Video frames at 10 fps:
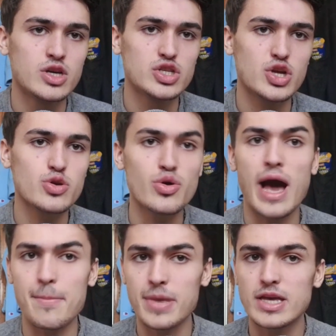So you're
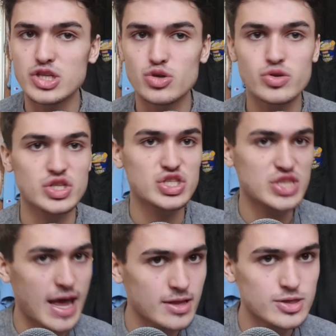happy to
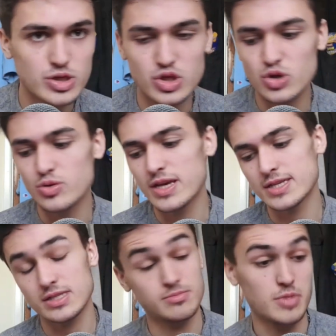consent to
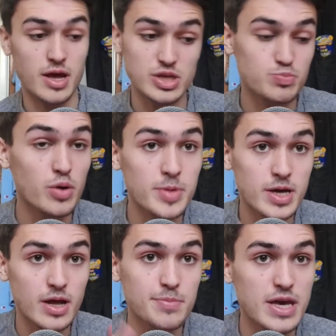this? It's probably
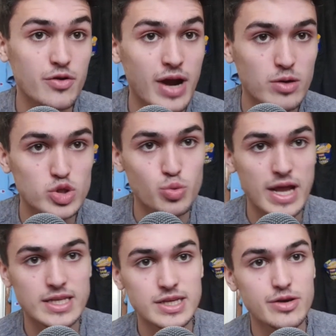going to be around
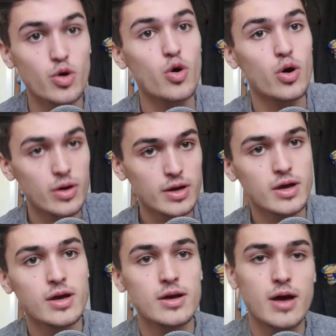20 or
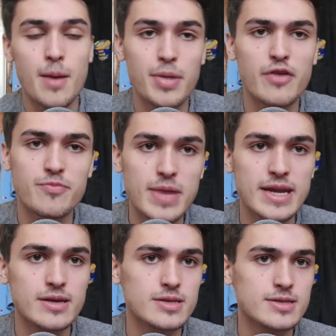above
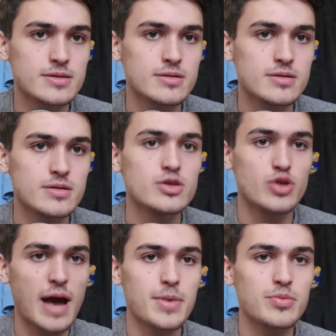minutes.
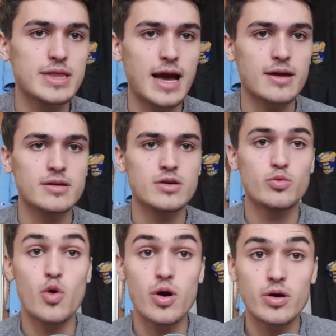You're happy with that?
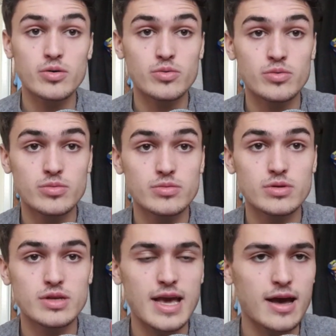What?
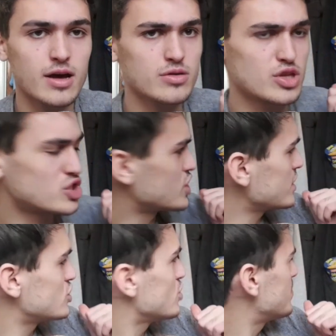Yeah, the
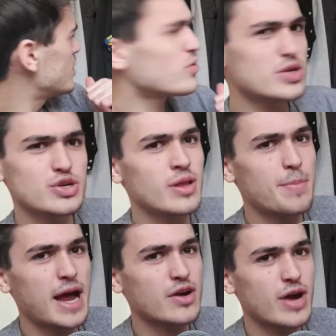chicken super noodles in the
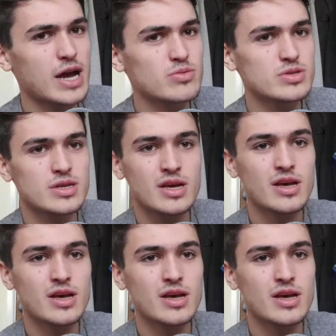background.